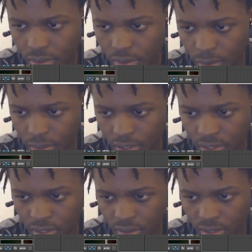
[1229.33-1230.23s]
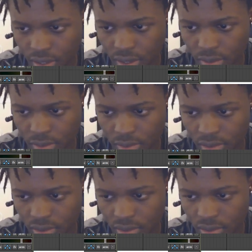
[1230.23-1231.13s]
originally comes with
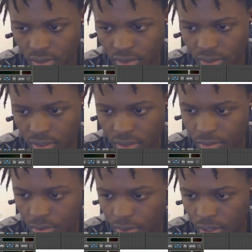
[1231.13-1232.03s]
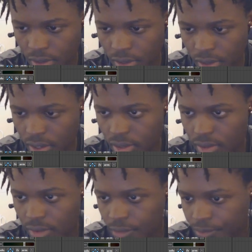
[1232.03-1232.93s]
the software,
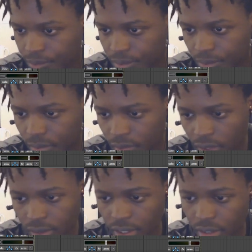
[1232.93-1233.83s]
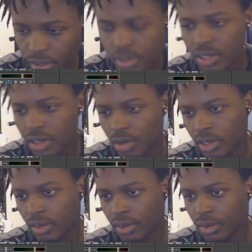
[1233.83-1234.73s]
the acoustical one.
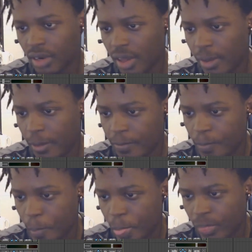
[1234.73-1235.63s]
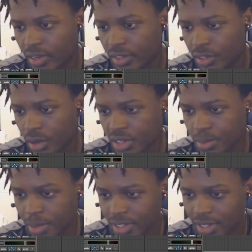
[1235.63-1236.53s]
So it's
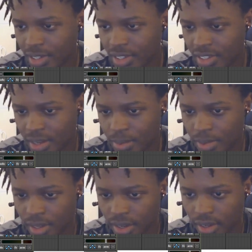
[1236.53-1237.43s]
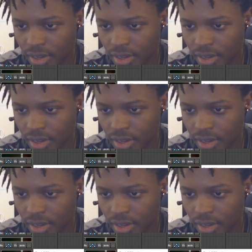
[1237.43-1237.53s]
basically the same thing. Like